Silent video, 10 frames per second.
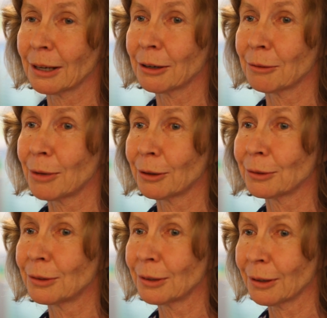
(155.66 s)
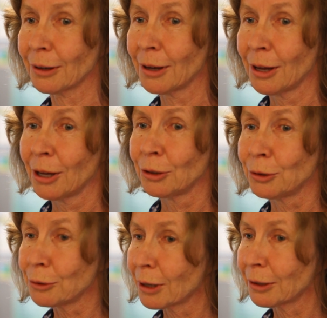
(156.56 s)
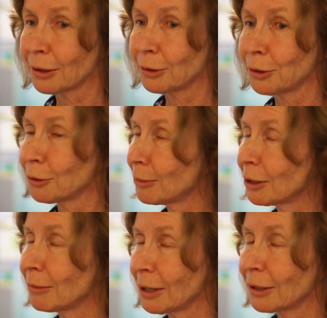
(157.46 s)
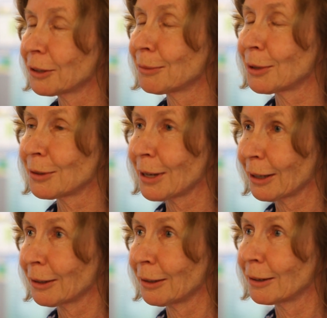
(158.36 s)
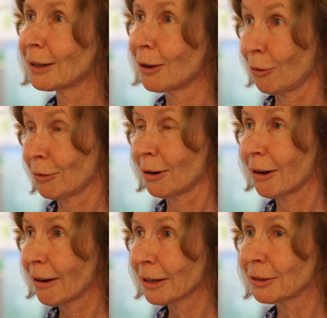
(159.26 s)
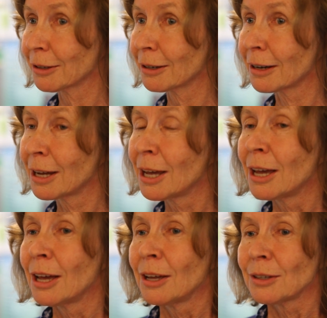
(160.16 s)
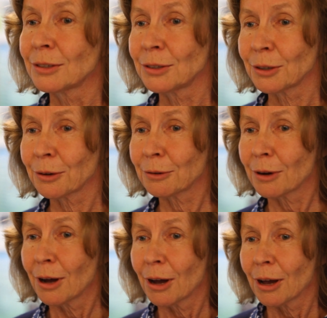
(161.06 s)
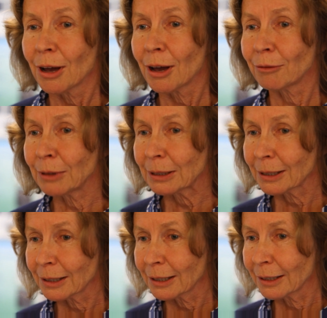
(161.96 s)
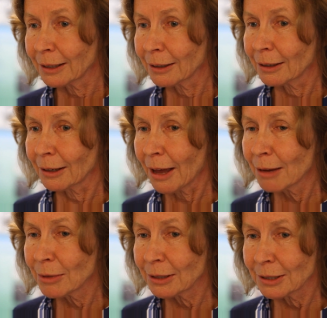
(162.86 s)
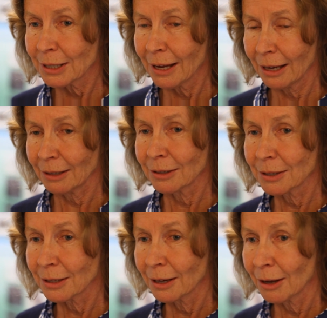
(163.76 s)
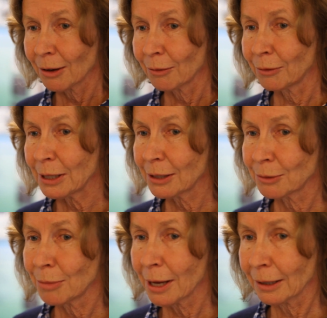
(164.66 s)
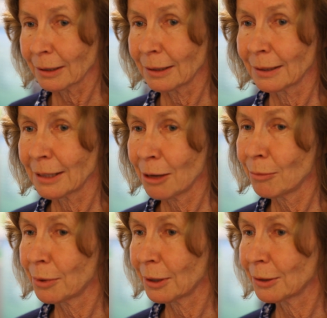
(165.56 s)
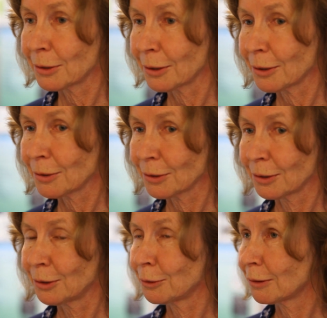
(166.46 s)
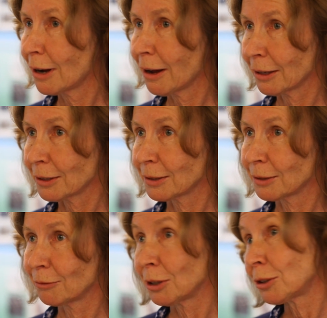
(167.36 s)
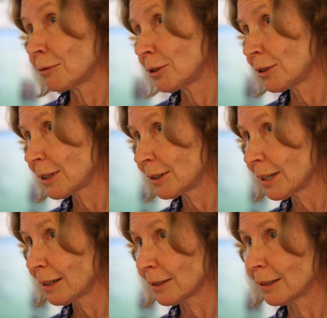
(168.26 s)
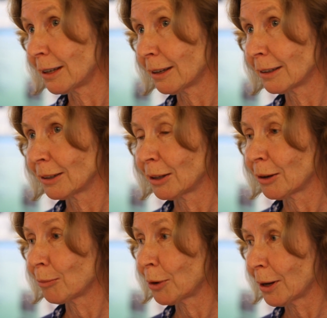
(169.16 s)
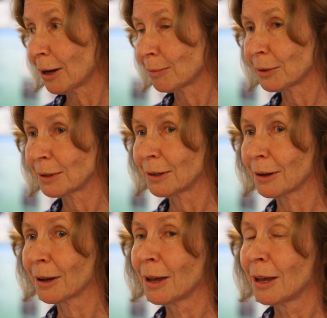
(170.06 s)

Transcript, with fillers: are about uh, 200 cubic meters per second or higher. So with uh, climate change, we expect temperatures to rise, which would suggest that uh, perhaps the